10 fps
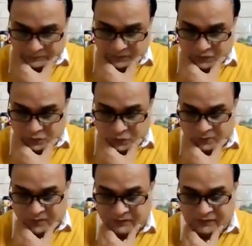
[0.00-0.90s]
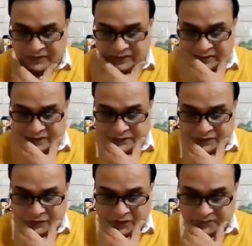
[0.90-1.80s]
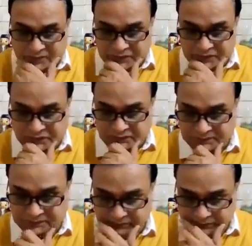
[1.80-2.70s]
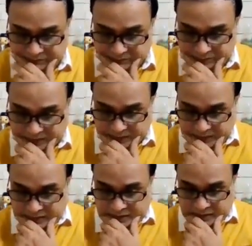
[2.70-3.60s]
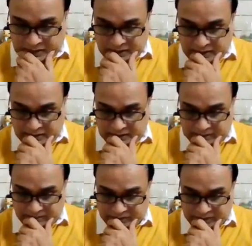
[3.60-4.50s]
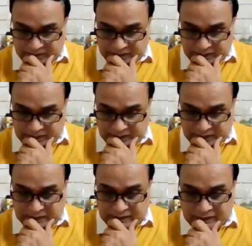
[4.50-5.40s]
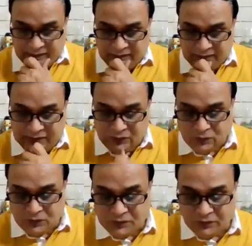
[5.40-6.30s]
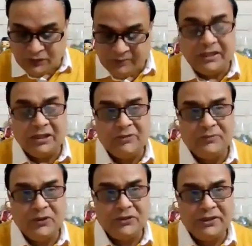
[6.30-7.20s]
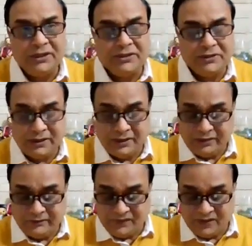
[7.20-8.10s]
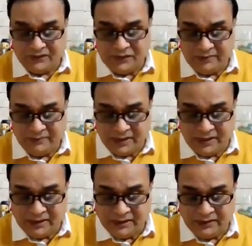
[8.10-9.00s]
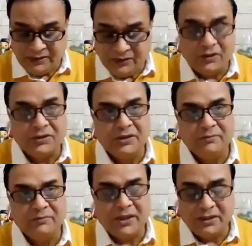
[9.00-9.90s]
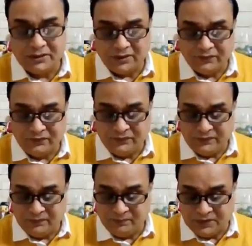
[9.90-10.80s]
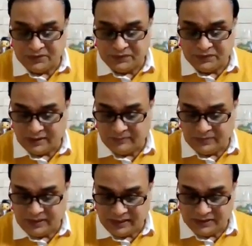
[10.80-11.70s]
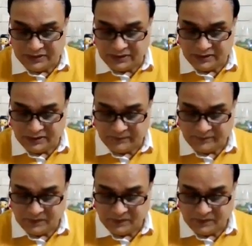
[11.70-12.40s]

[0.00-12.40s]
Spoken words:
Scope of agricultural cooperation. Uh, in the ongoing mega projects of CPEC in the northern parts of Punjab and Sindh,